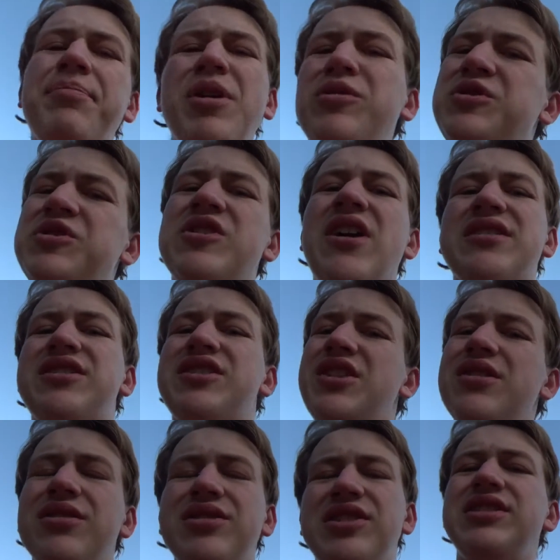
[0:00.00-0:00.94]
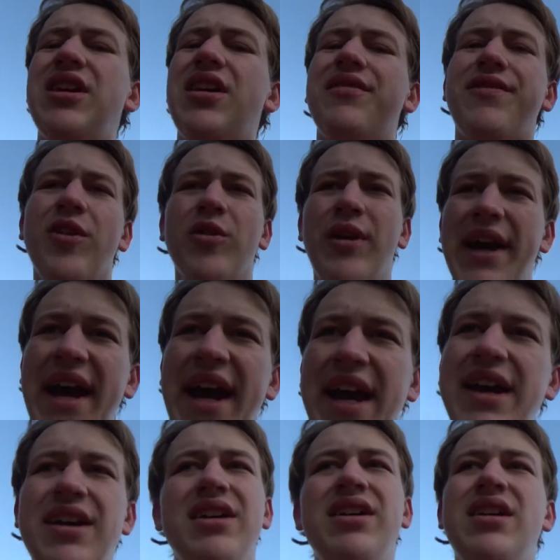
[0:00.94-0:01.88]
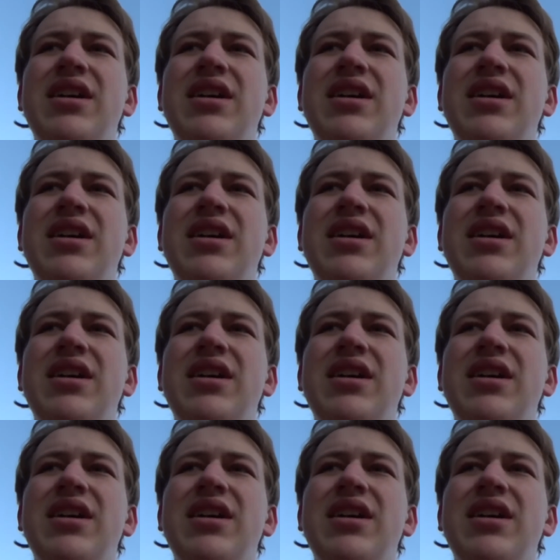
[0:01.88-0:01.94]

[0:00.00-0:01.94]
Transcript: those thoughts to yourself, okay?